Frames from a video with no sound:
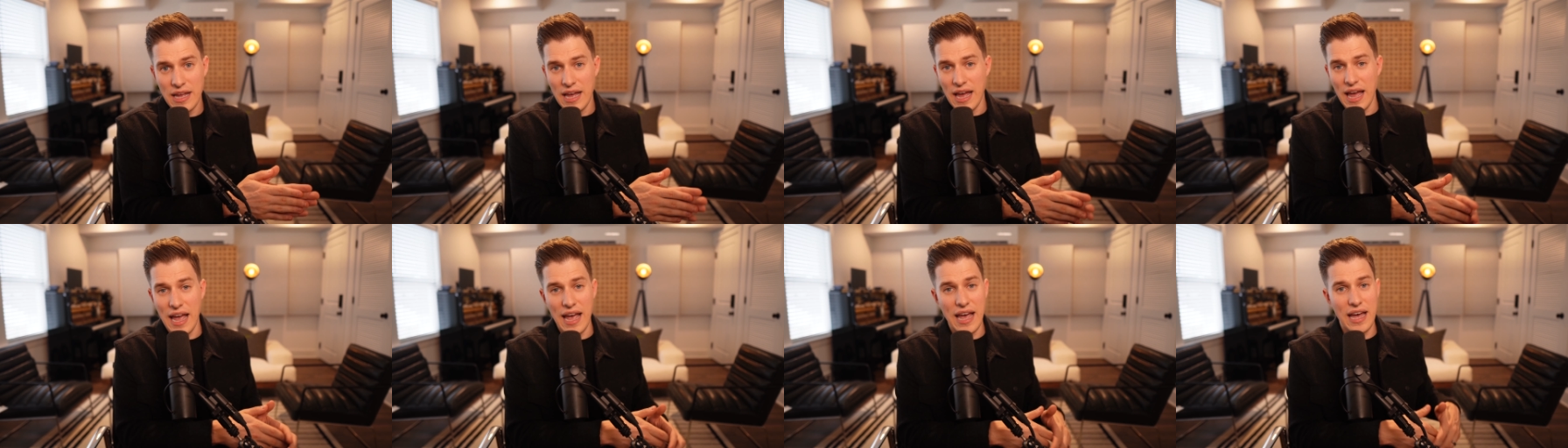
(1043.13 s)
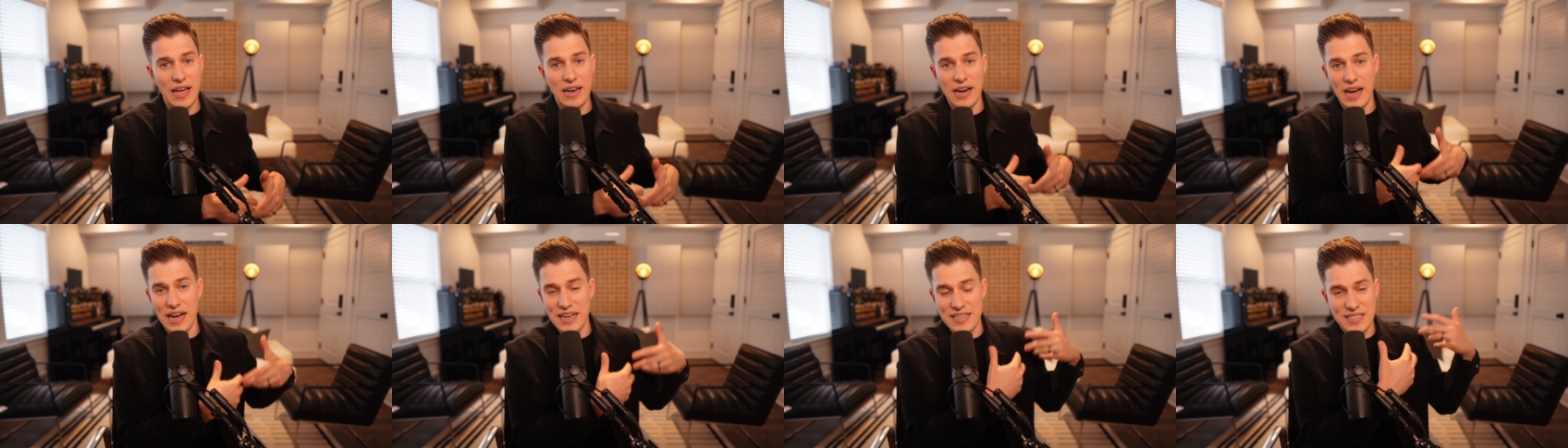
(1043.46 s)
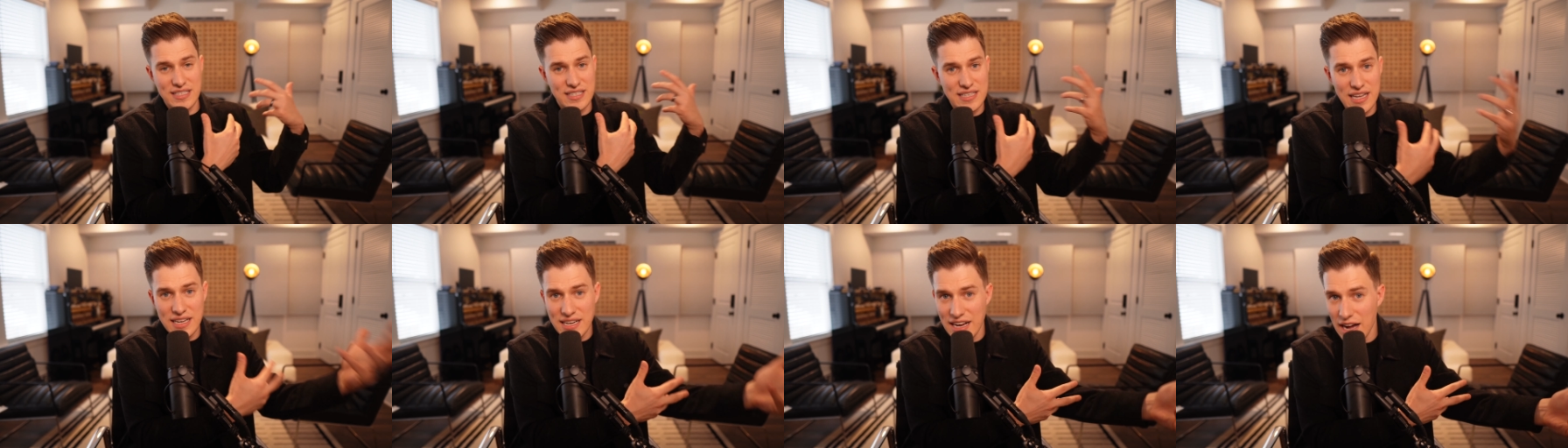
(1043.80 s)
and I
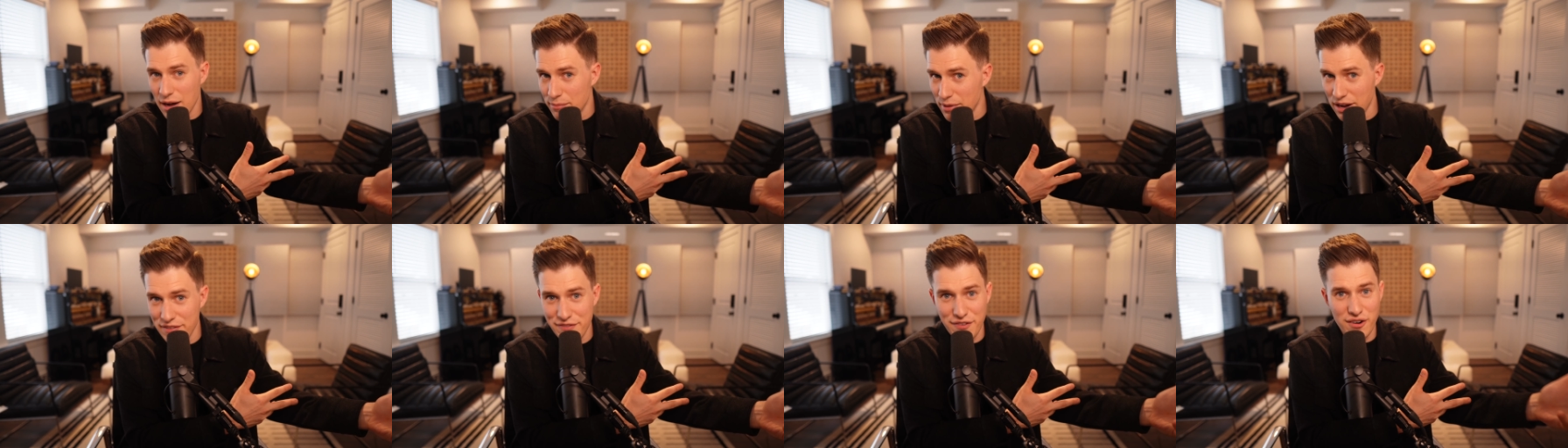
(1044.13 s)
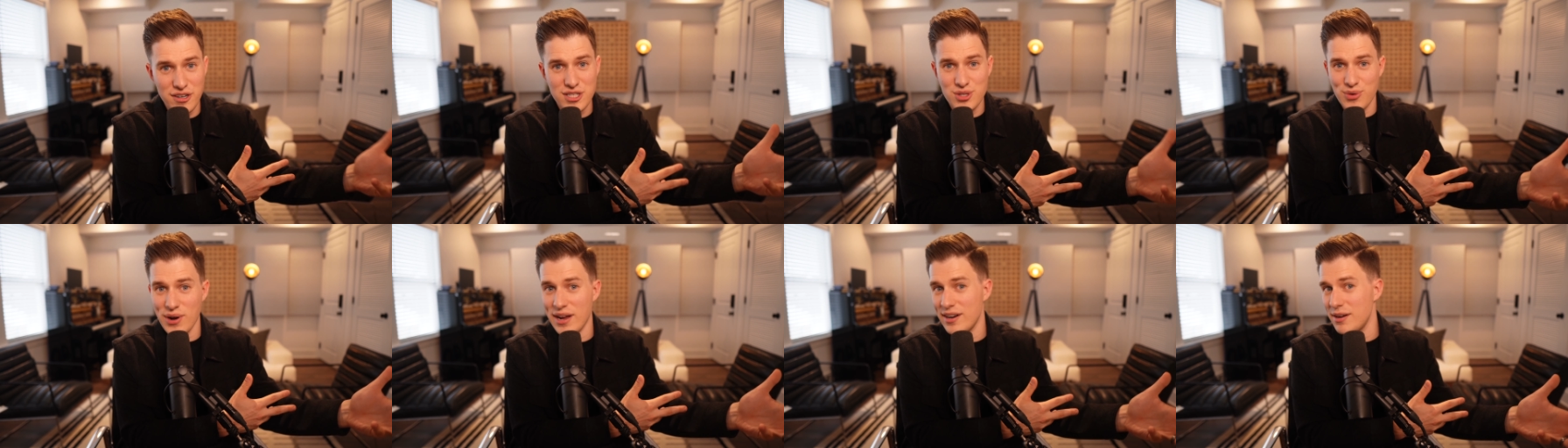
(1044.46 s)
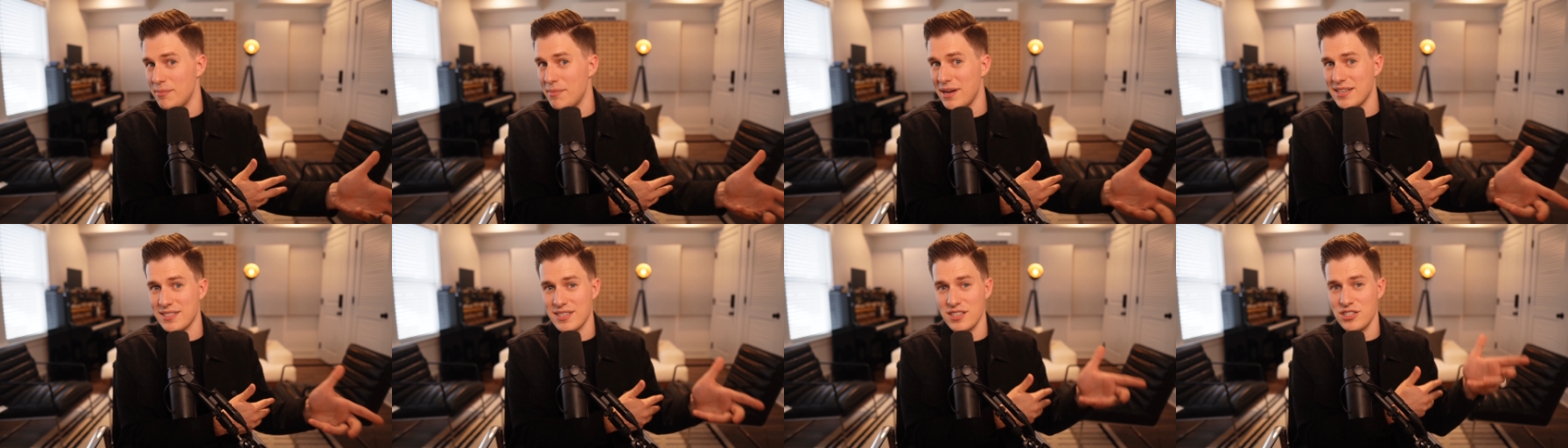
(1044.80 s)
send out my first round of
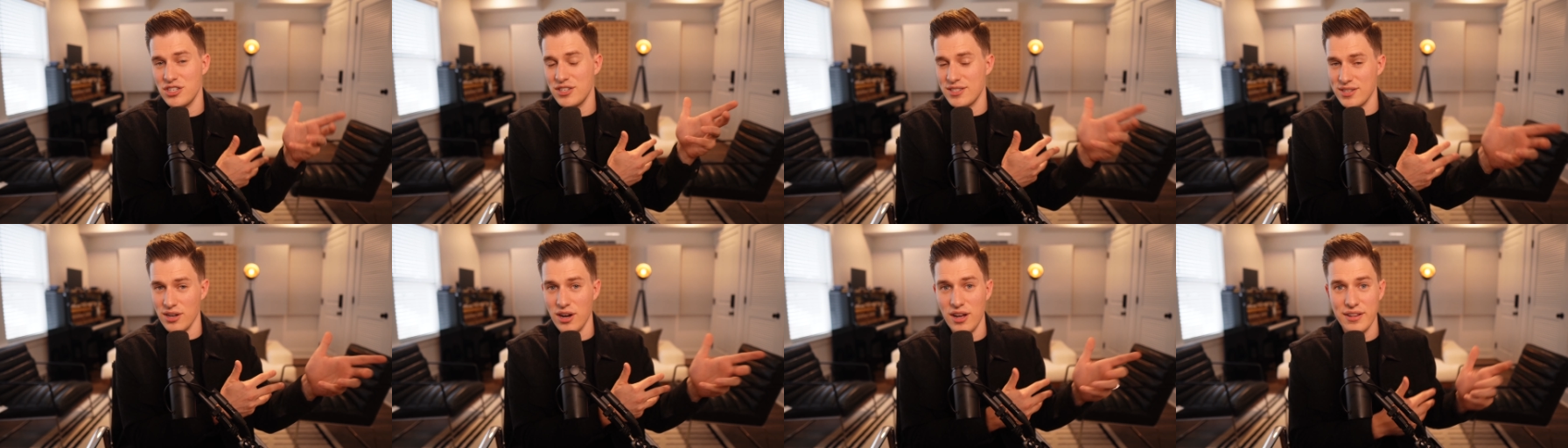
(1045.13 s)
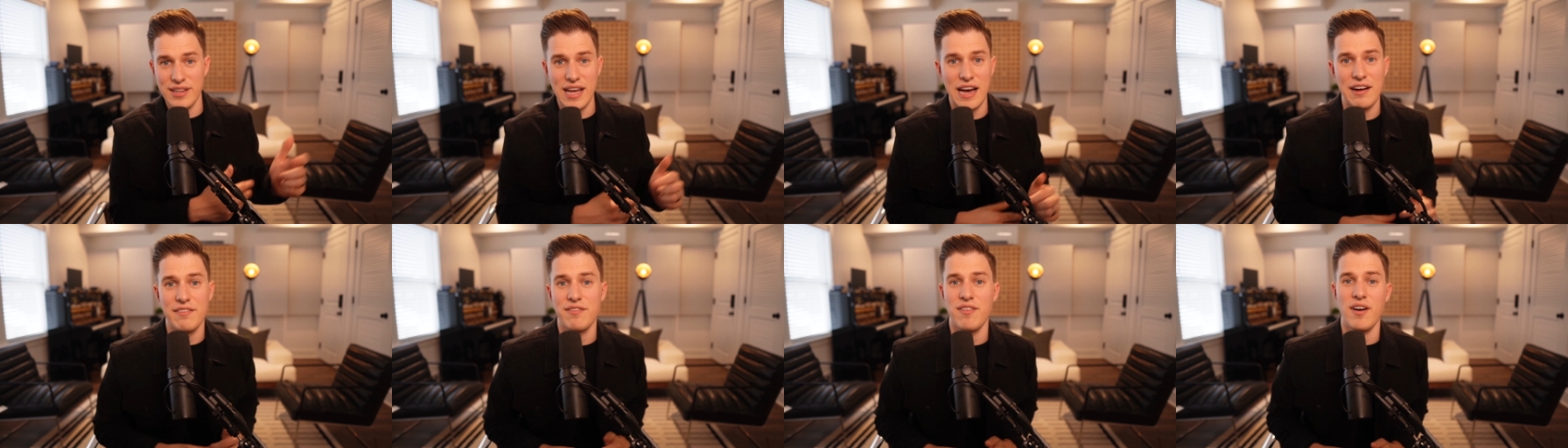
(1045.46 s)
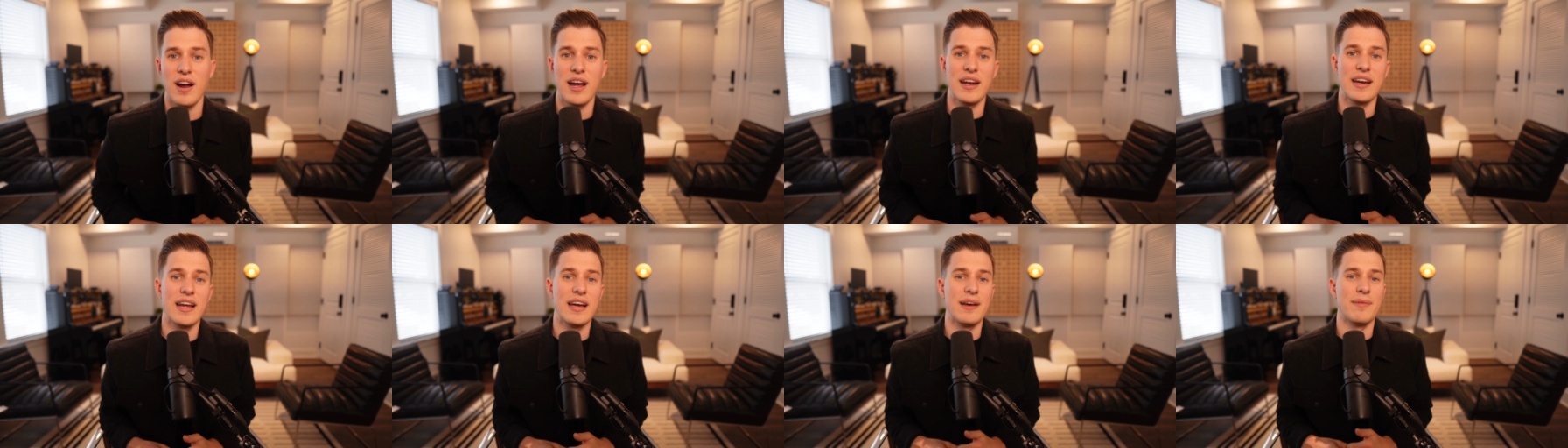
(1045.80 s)
messages on that
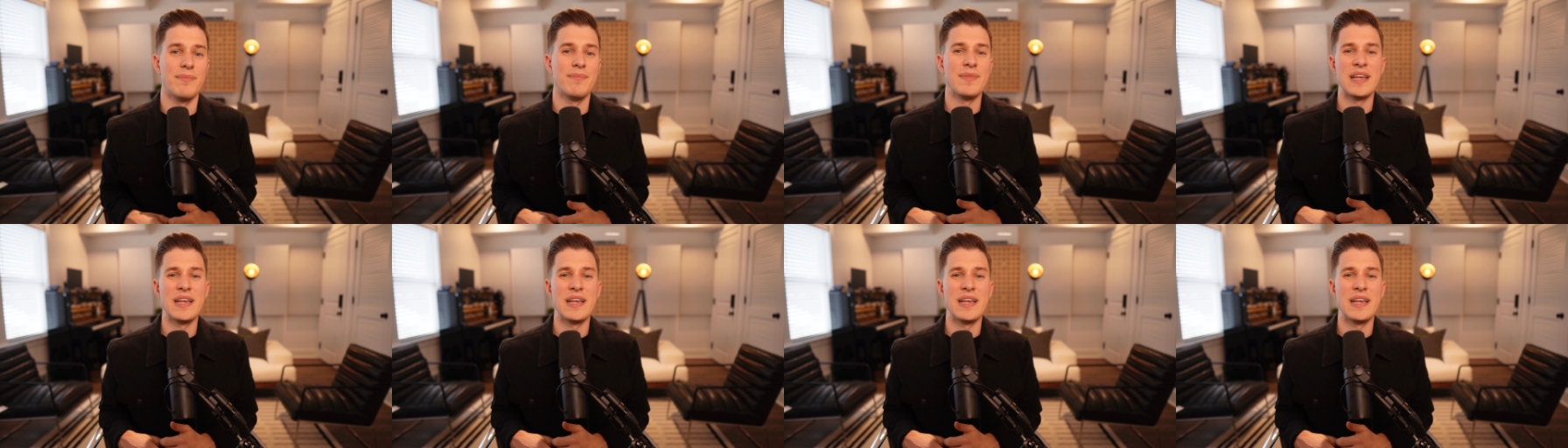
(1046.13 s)
Friday.